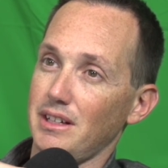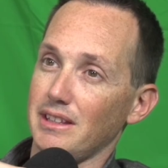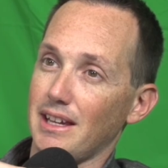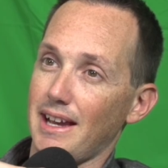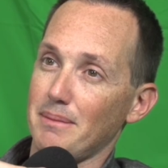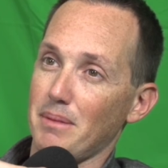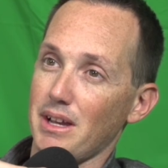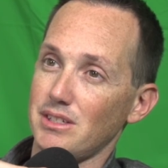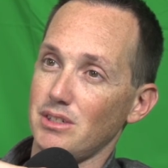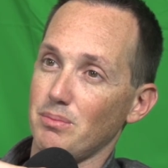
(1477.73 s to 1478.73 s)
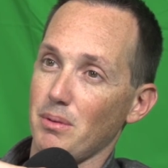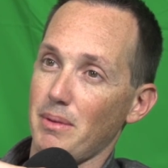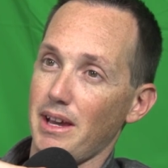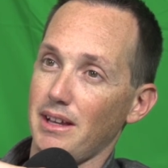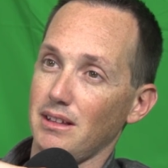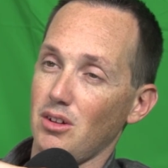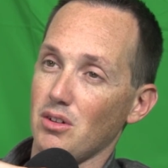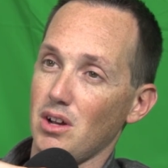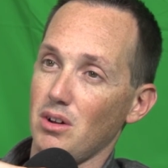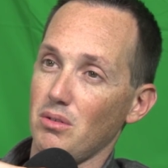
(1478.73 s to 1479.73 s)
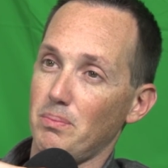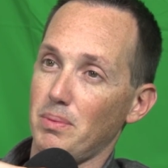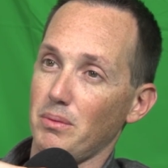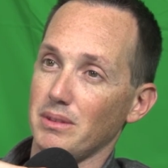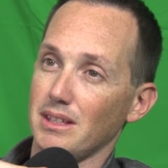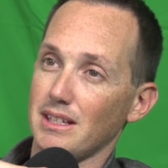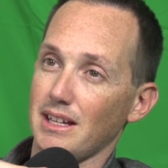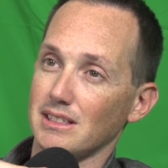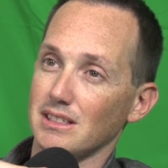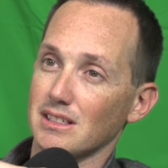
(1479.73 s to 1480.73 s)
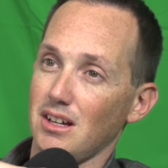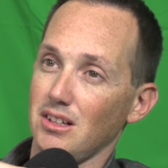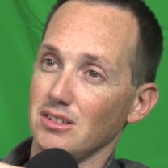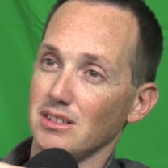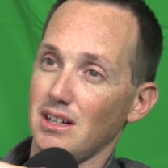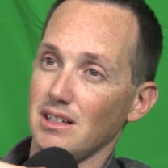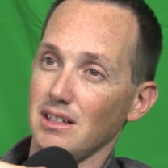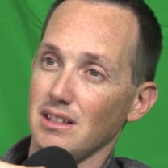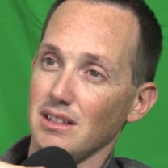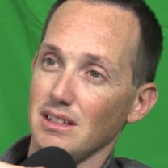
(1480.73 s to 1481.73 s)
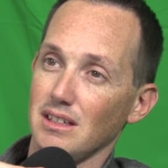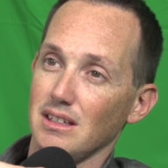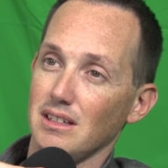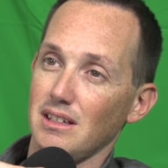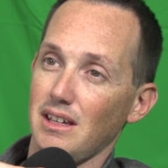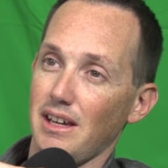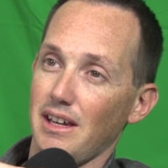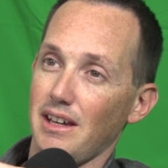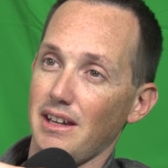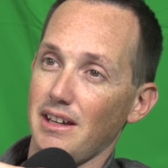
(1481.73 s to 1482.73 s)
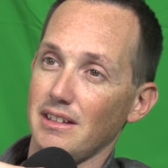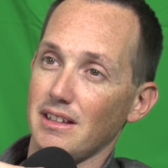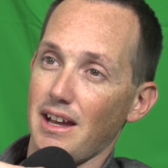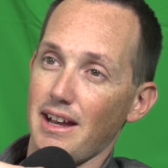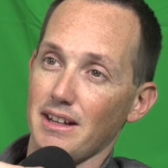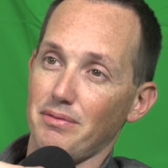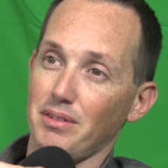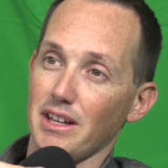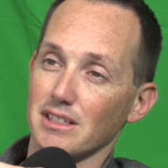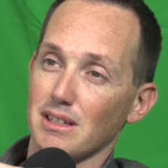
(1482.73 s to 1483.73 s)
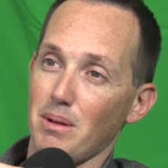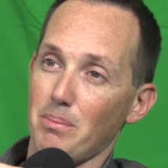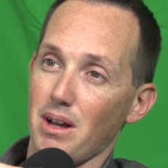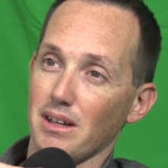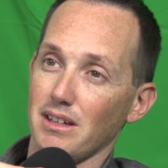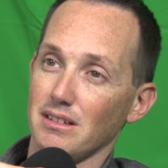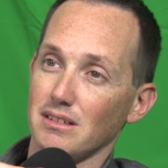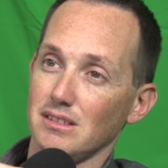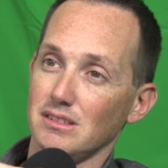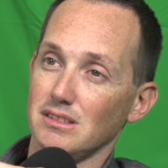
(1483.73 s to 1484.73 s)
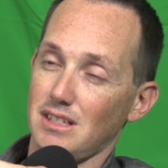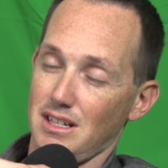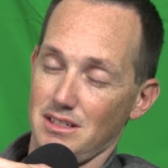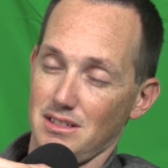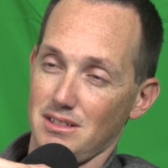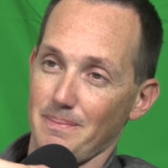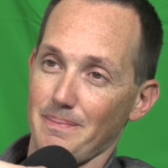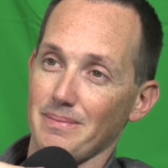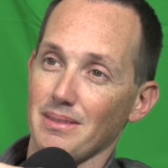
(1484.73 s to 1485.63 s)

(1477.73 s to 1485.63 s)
underneath I had my Superman logo, but with the Texas colors on it. And I had a flask in my pocket because Texas.